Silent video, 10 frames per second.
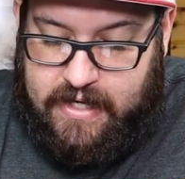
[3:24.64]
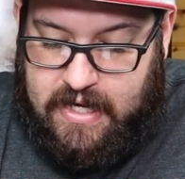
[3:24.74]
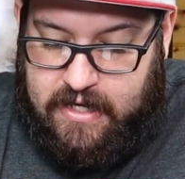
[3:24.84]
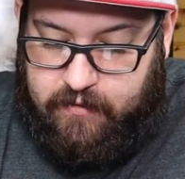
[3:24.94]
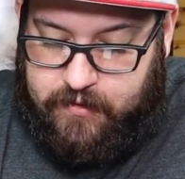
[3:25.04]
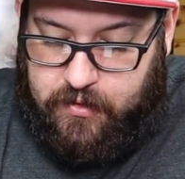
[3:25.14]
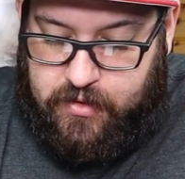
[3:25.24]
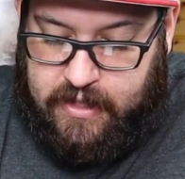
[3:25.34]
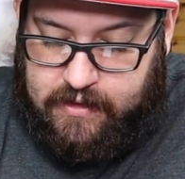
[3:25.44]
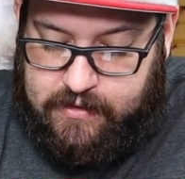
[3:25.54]
got a few
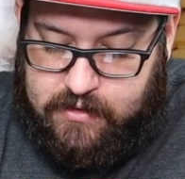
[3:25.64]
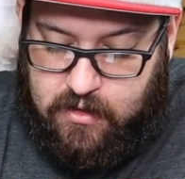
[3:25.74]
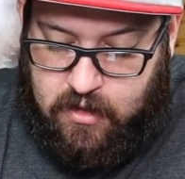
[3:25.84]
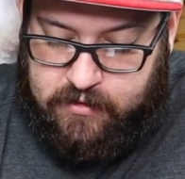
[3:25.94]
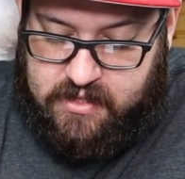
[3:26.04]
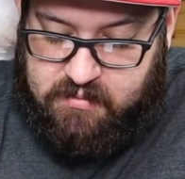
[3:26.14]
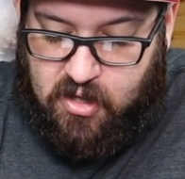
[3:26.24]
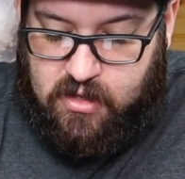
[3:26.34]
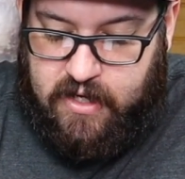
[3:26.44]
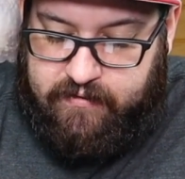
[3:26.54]
things on the
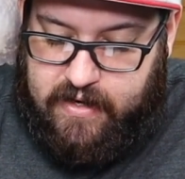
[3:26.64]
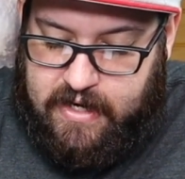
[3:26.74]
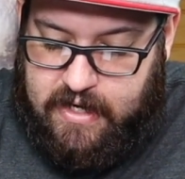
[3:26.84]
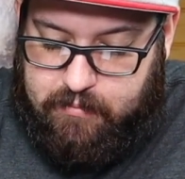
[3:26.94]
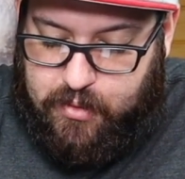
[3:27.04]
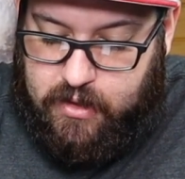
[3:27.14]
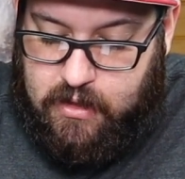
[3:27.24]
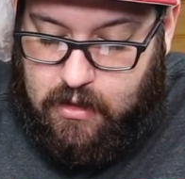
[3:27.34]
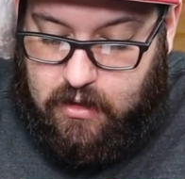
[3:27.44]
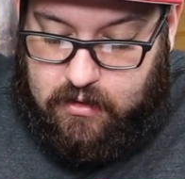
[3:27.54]
Smartlife app,
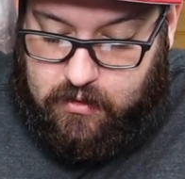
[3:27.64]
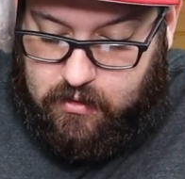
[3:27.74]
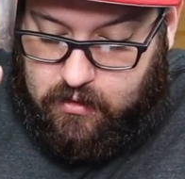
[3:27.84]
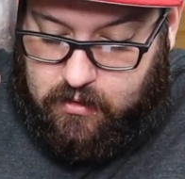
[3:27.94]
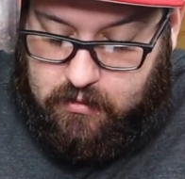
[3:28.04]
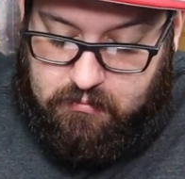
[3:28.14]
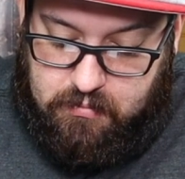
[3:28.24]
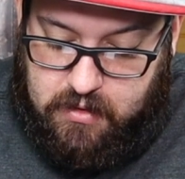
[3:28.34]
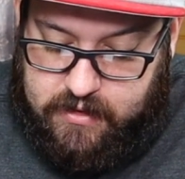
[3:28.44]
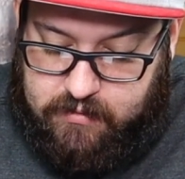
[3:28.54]

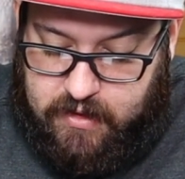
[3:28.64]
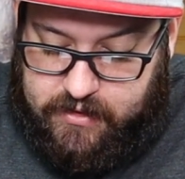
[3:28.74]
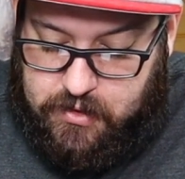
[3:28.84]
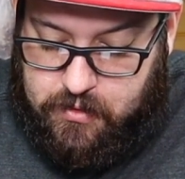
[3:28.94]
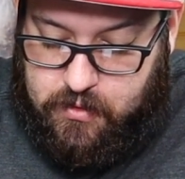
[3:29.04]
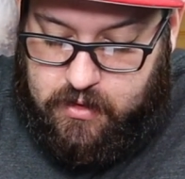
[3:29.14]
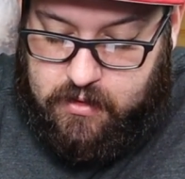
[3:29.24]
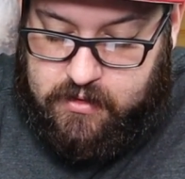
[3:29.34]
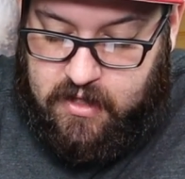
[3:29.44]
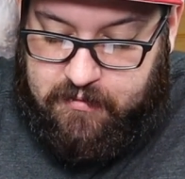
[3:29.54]
plus my 2
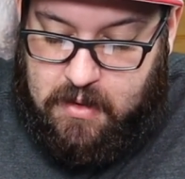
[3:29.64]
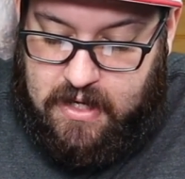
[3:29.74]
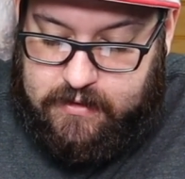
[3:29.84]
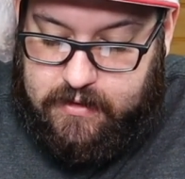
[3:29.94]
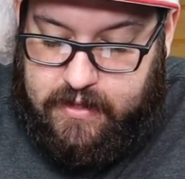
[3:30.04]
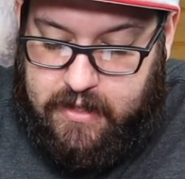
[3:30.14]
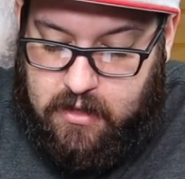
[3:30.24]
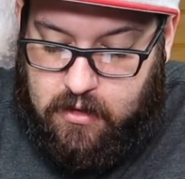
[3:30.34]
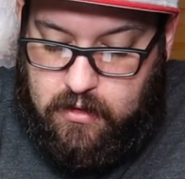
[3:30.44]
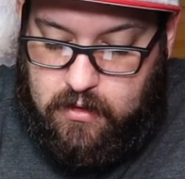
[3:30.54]
soft boxes
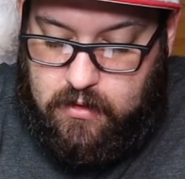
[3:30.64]
here.